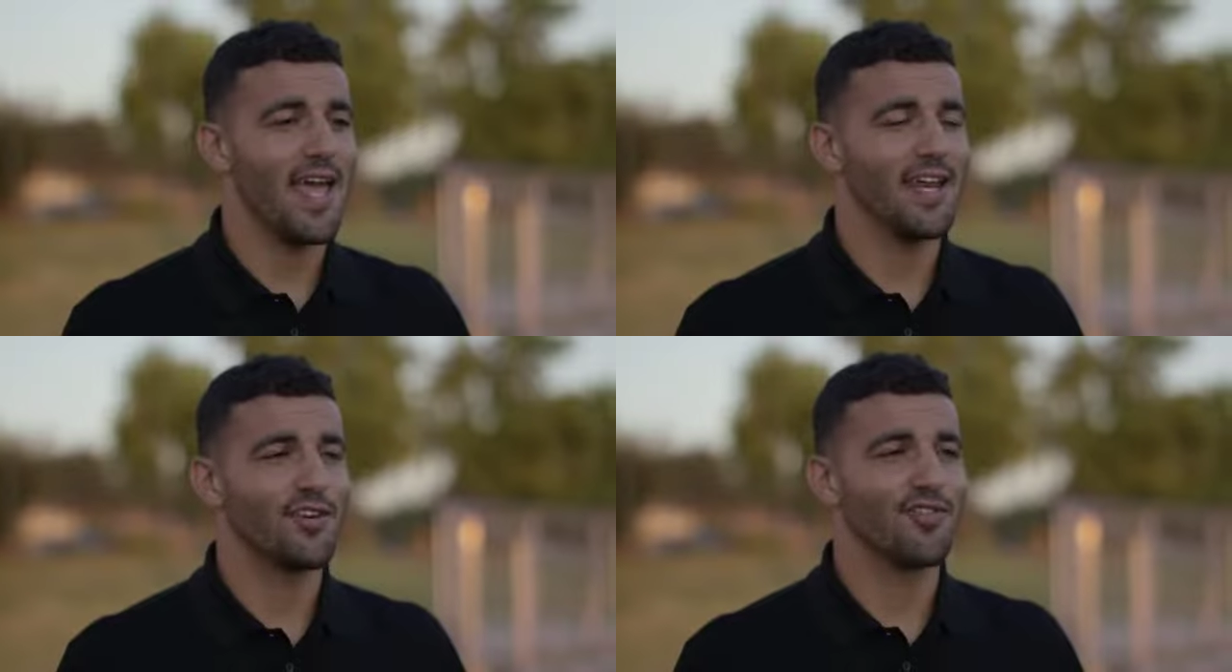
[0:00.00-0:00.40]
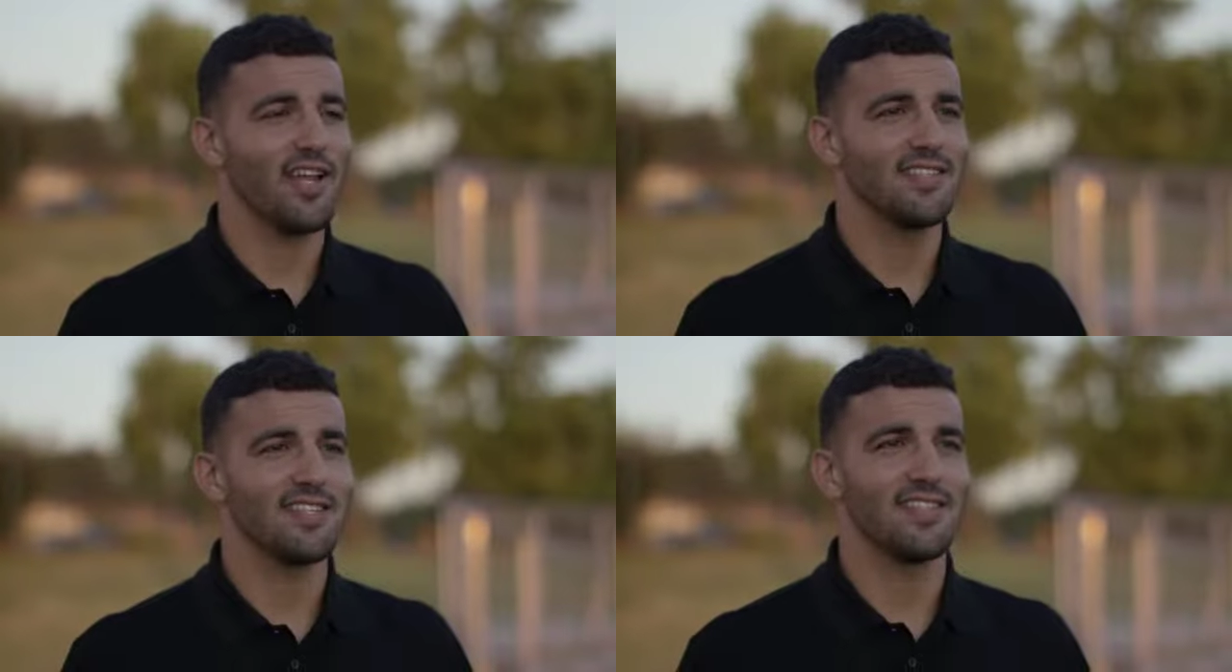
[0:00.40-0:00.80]
And it
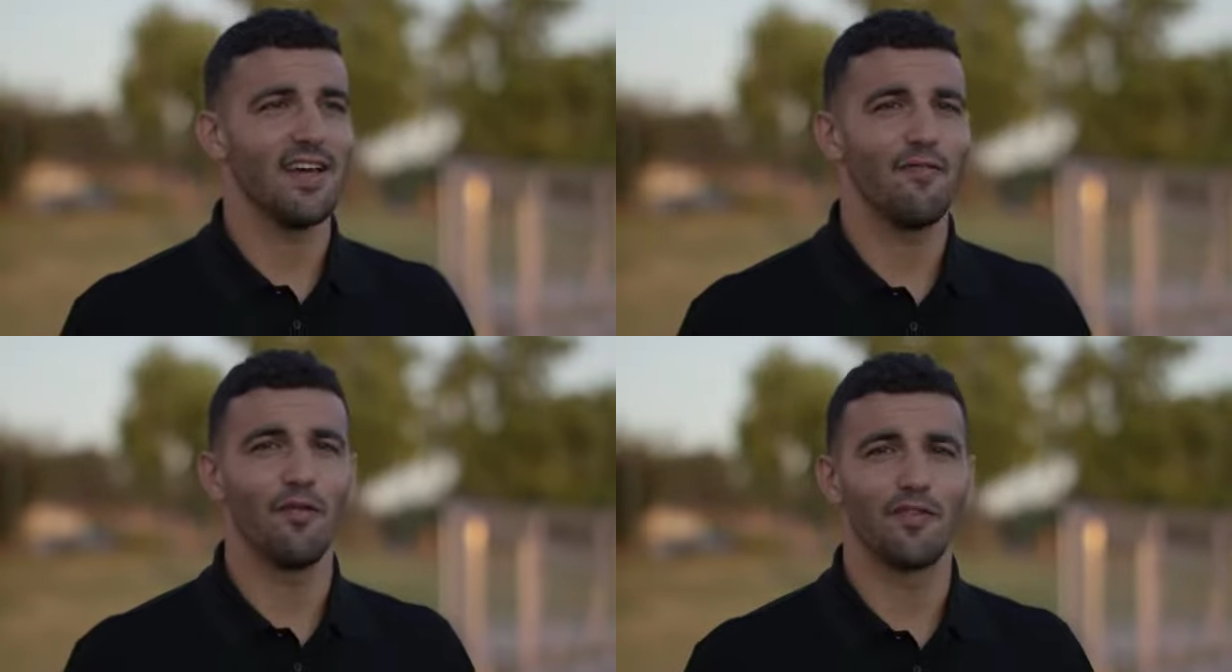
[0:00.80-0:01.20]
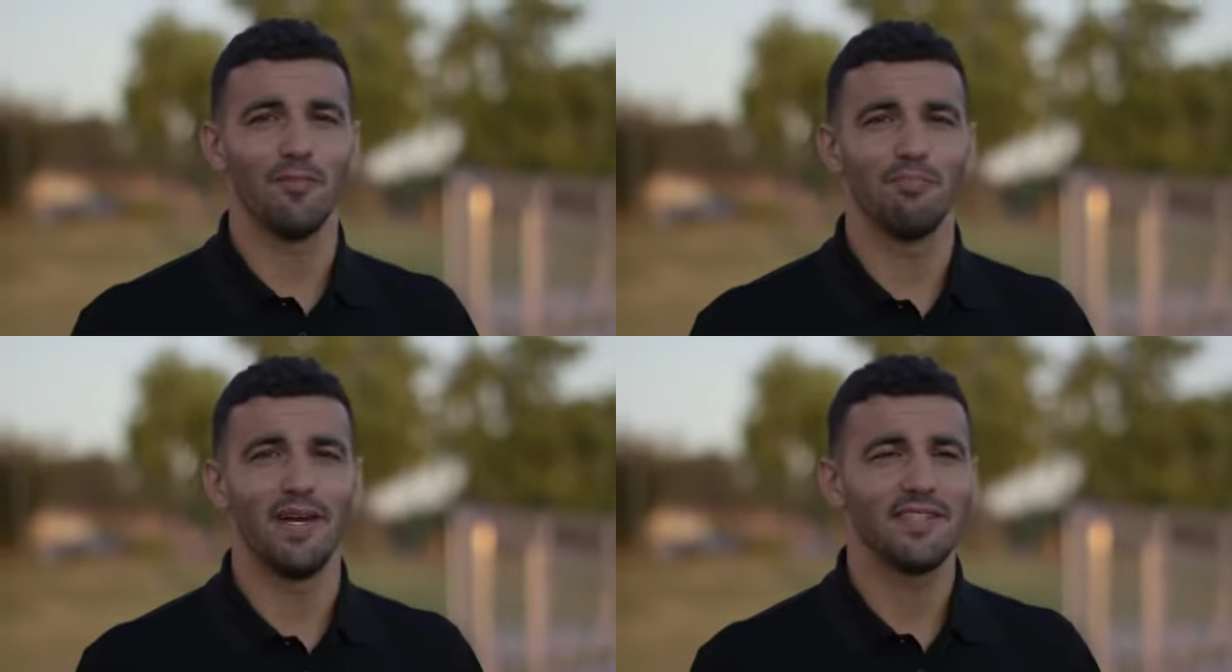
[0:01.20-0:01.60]
creates this level of
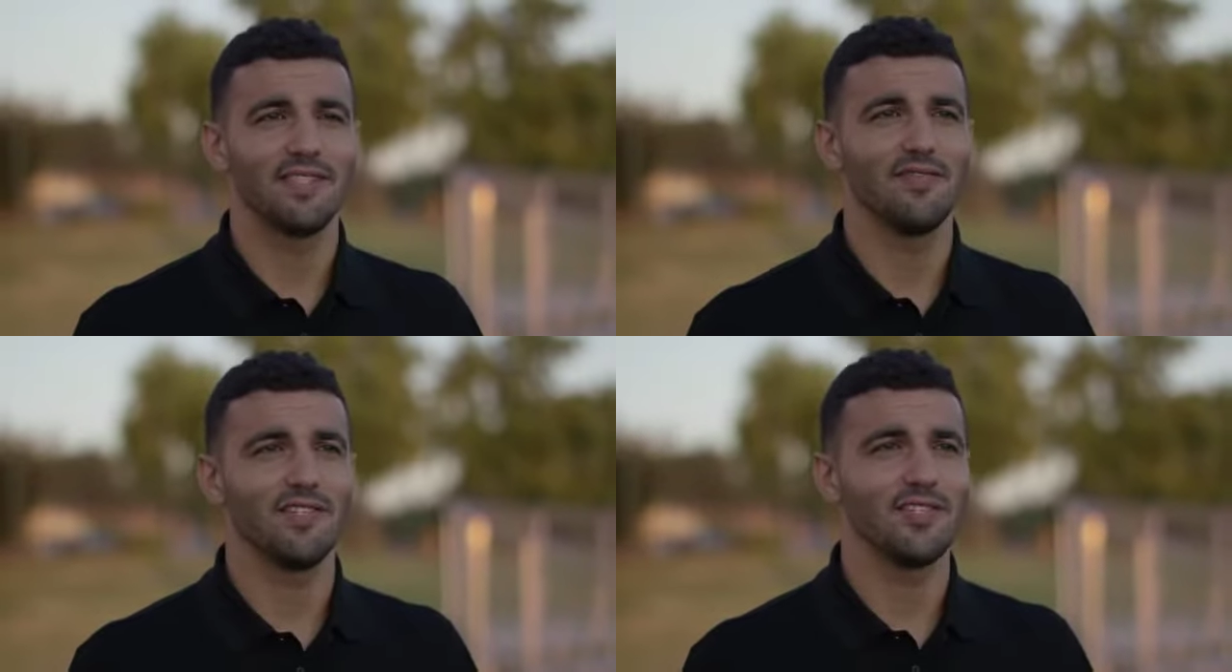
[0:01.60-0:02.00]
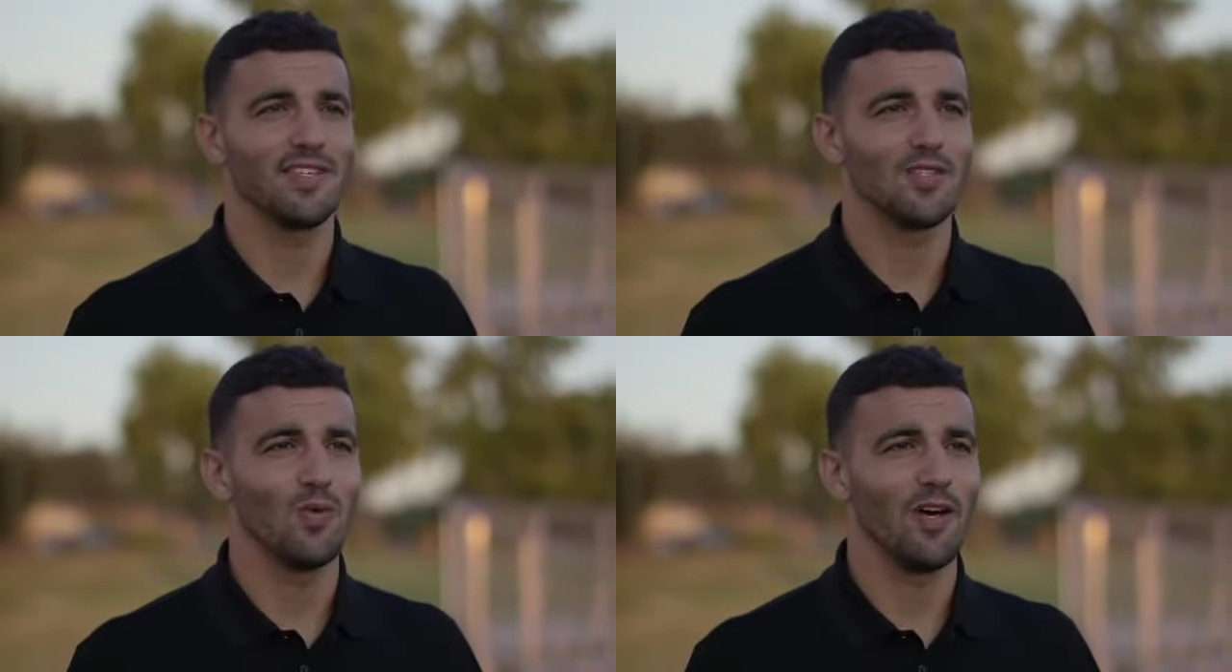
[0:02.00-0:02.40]
competitiveness
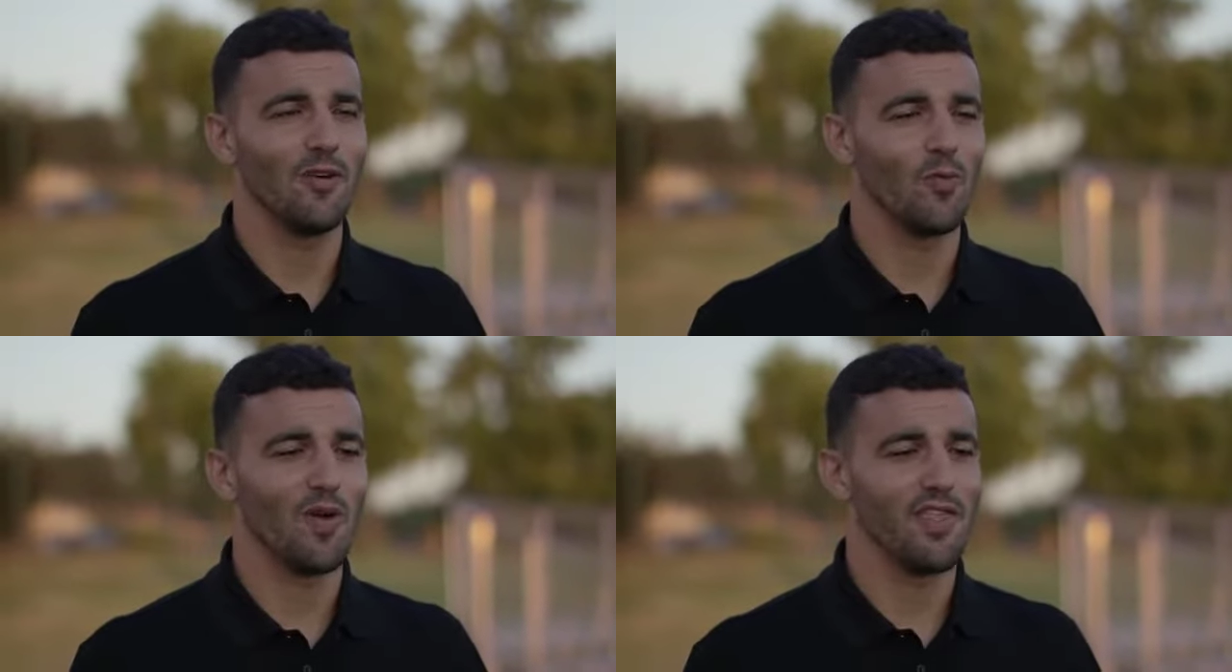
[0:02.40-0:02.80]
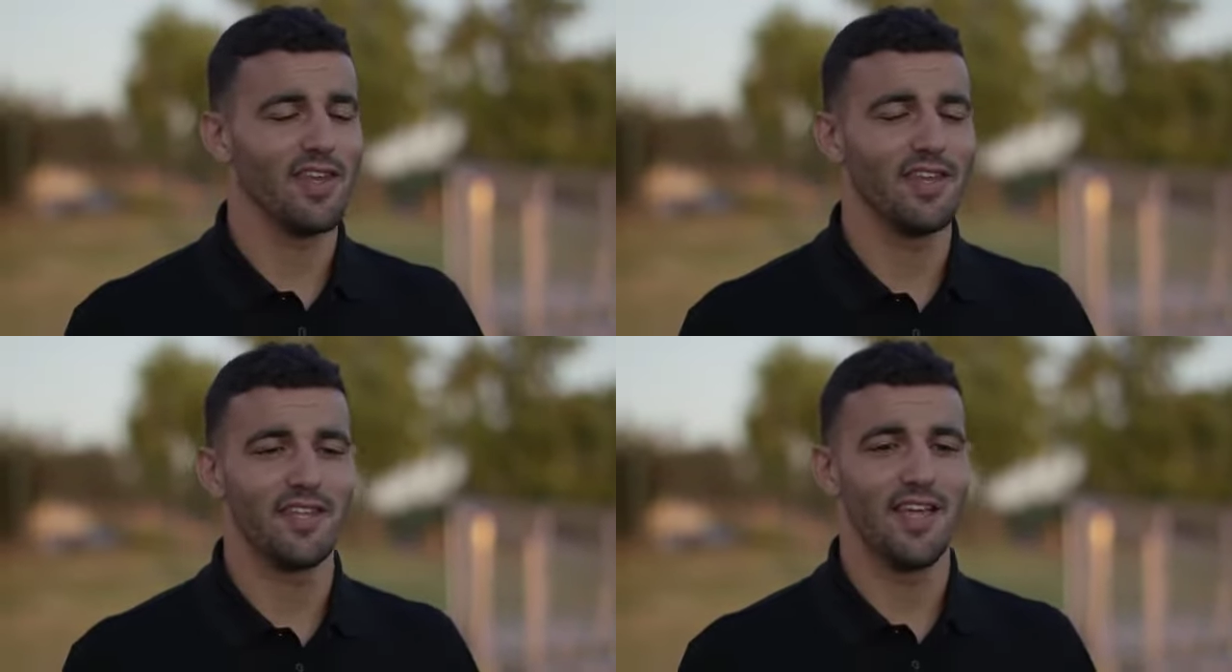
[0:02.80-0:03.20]
as well
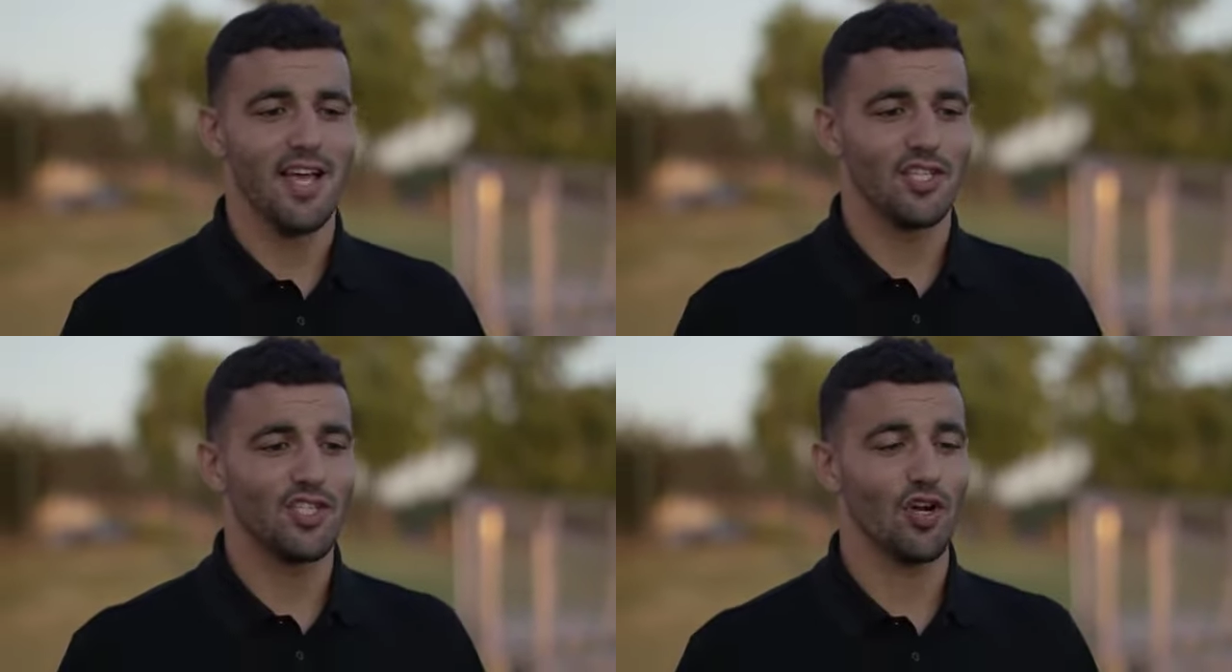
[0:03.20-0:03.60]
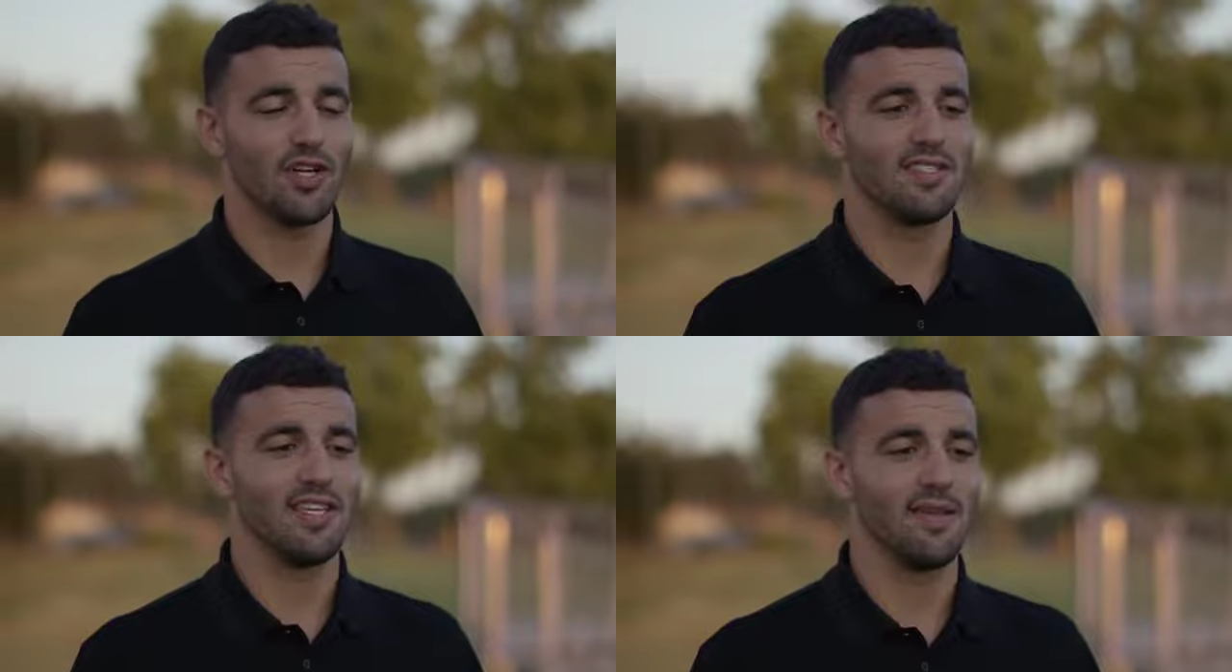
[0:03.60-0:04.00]
within
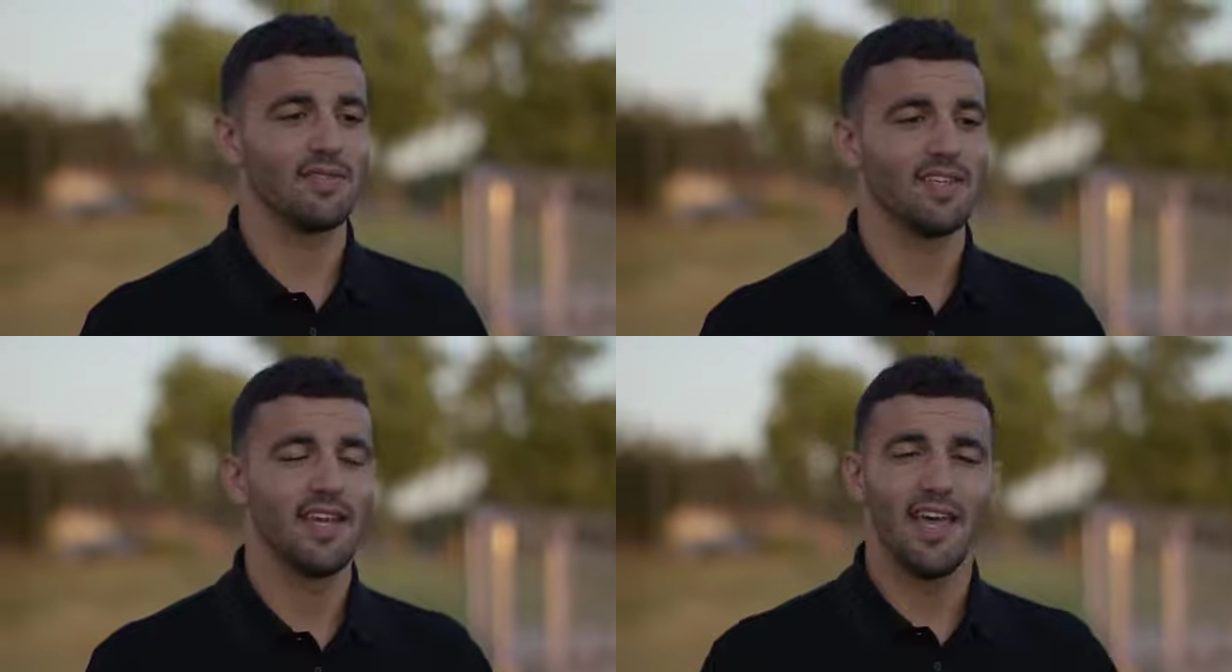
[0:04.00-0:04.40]
soccer teams.